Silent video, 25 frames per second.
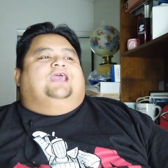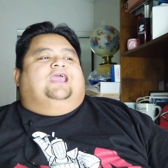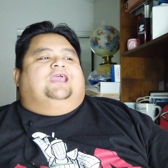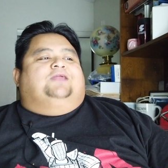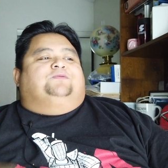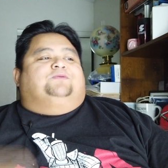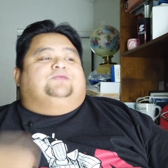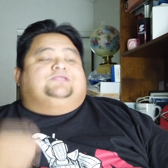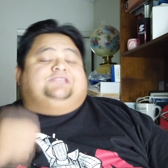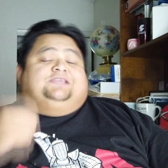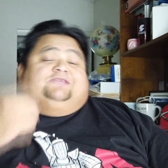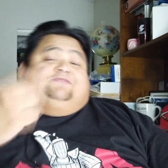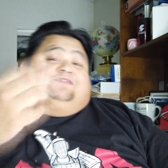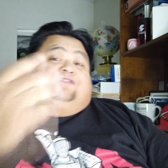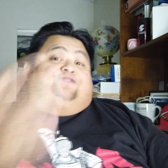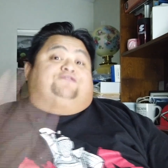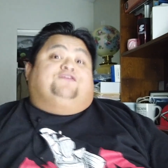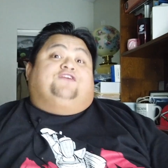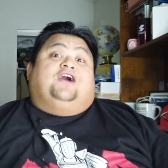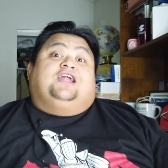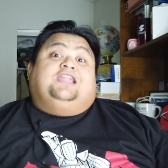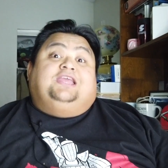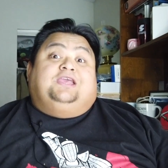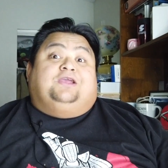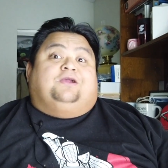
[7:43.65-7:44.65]
And what's even
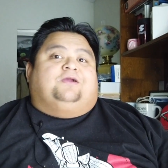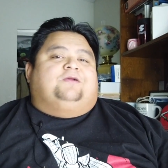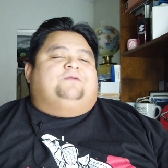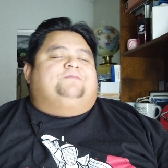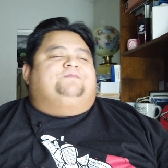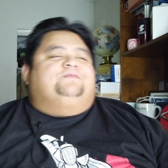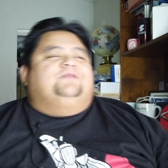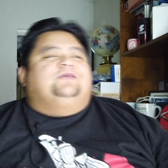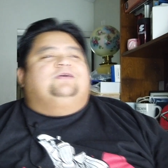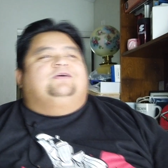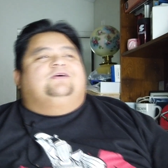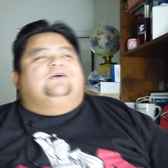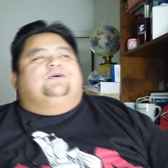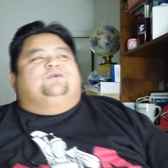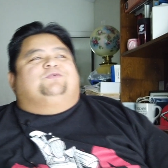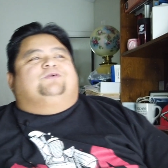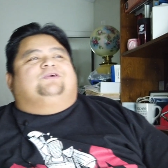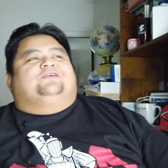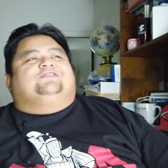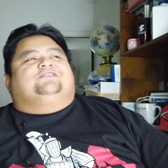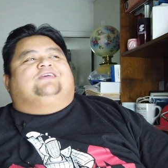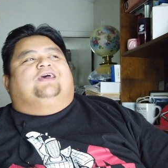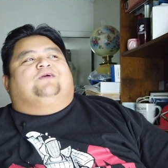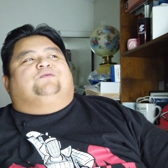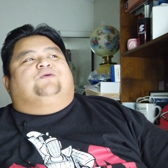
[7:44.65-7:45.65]
funnier
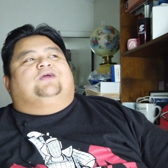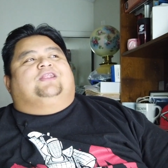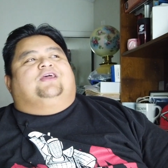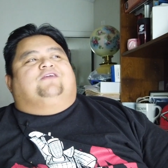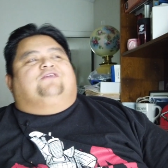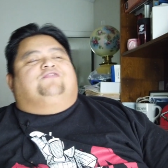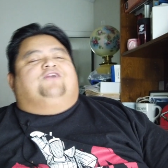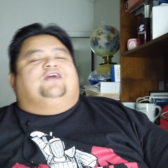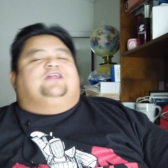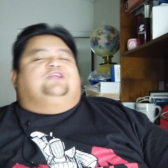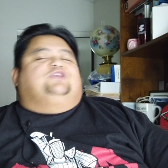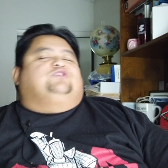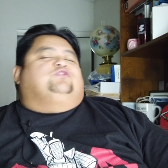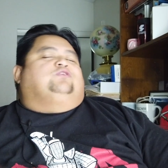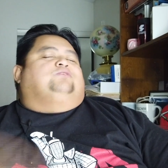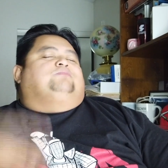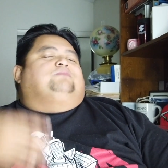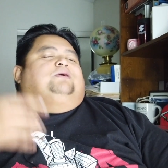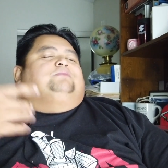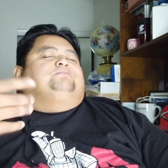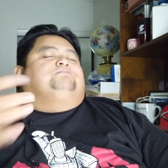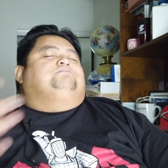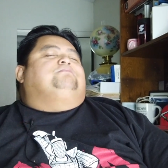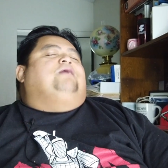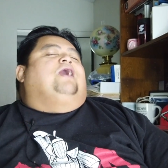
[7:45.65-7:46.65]
was that when I finally showed
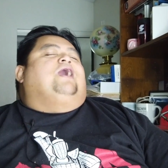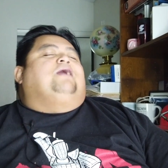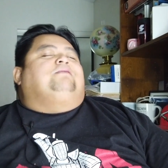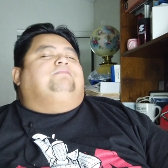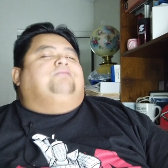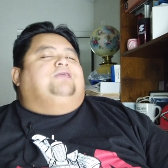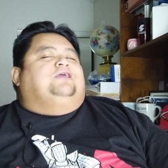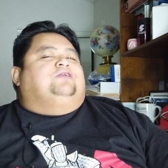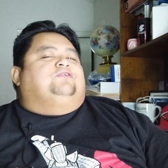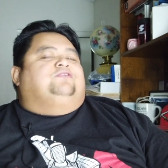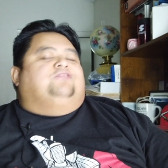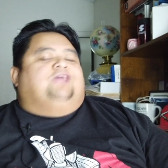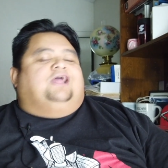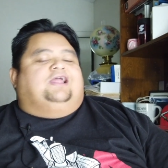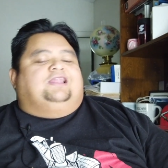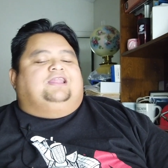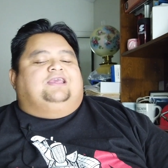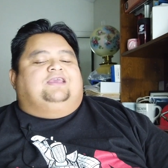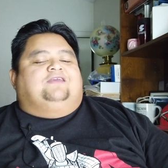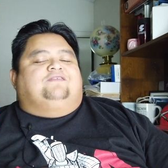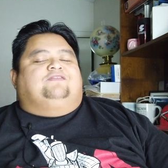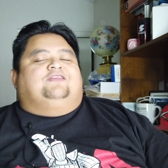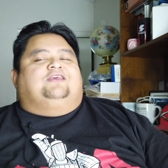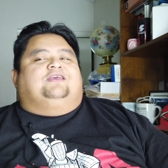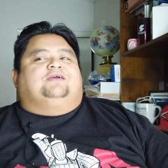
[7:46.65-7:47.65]
my mom later that
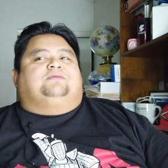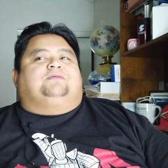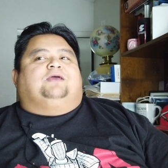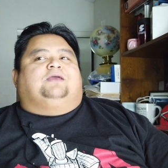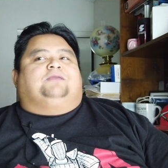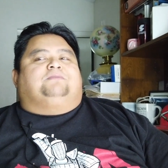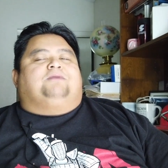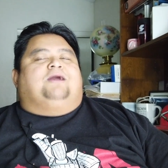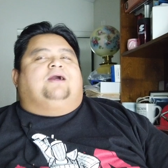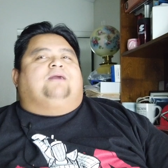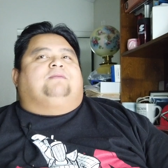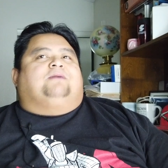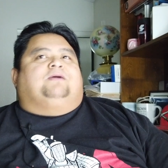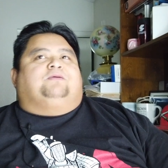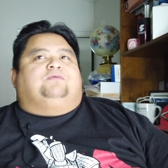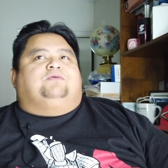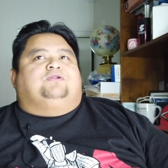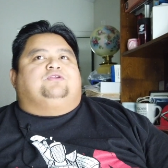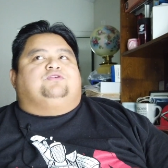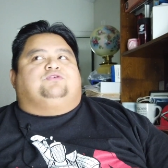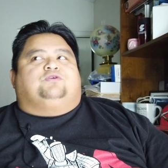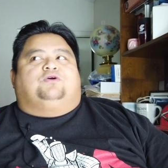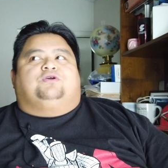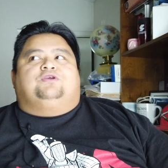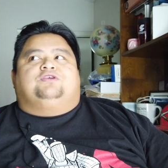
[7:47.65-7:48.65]
evening, I'm like, Mom, I
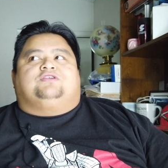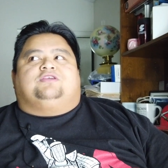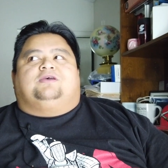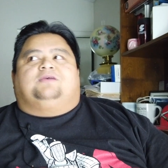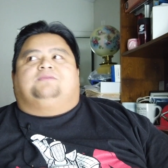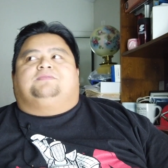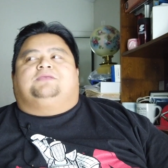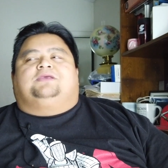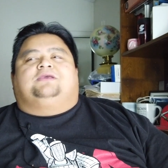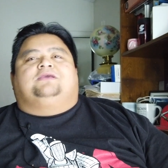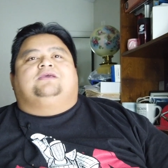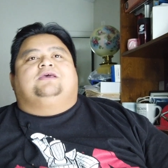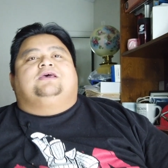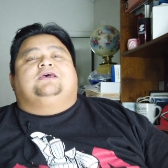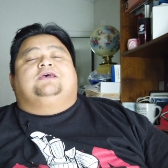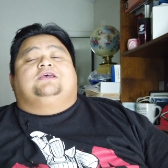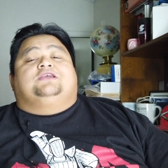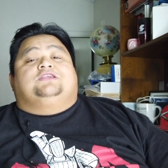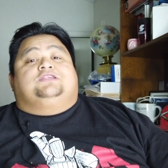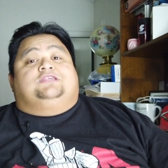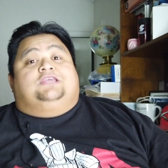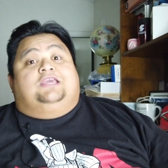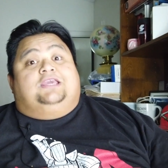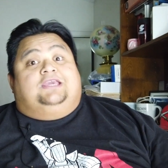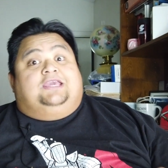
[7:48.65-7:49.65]
want to show you something.
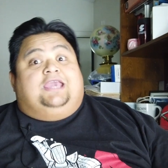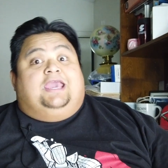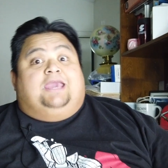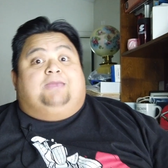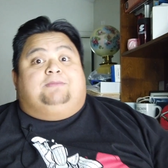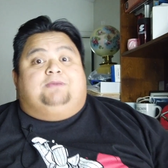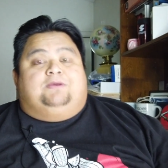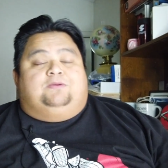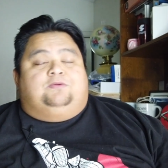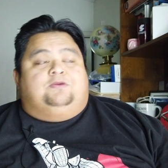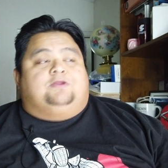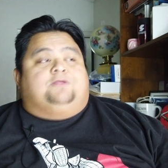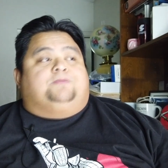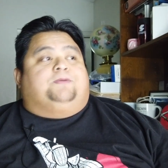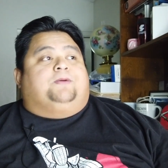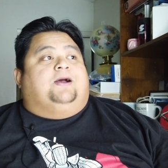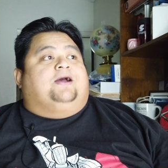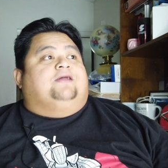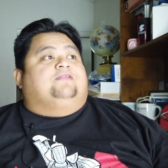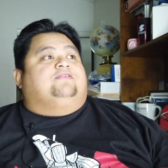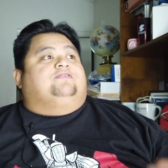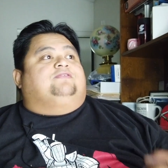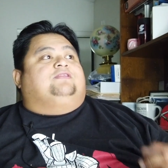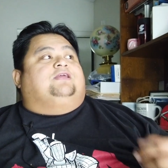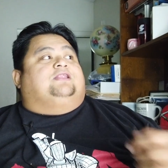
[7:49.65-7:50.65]
She gave me a
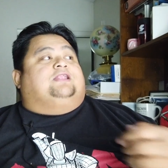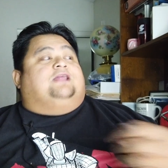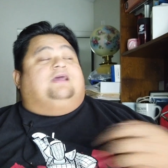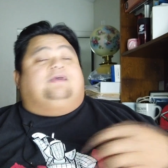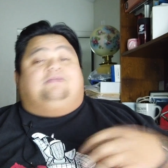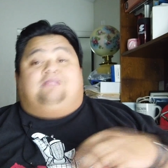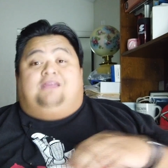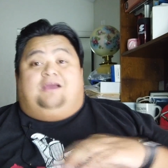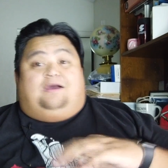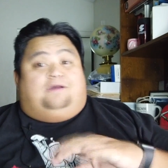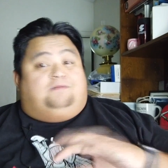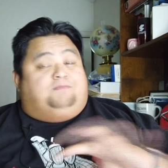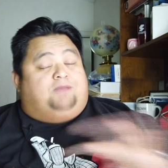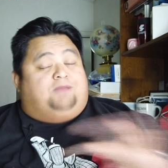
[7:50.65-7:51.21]
response that,